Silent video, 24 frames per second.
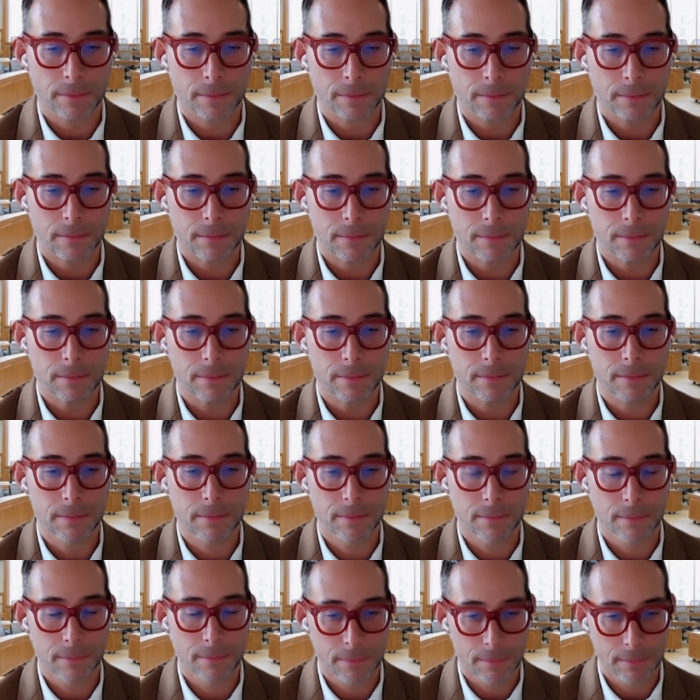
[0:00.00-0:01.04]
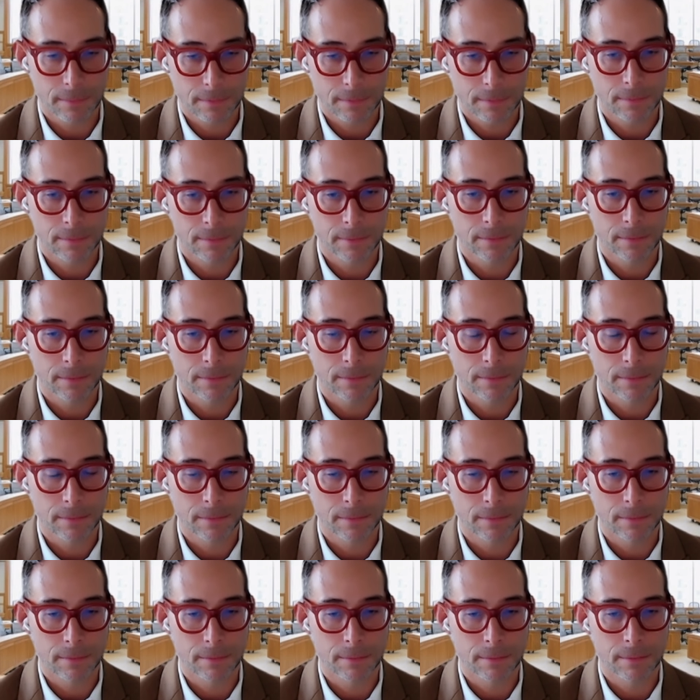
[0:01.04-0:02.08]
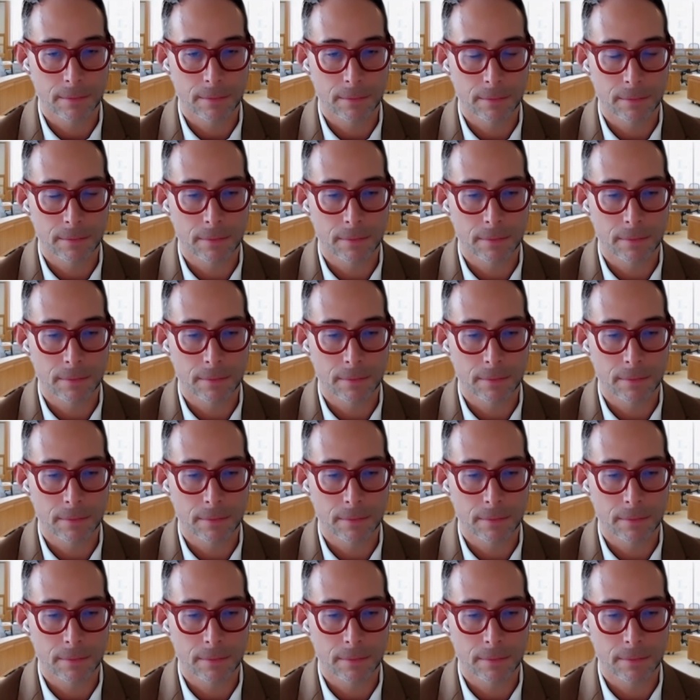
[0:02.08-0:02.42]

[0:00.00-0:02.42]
(not speaking)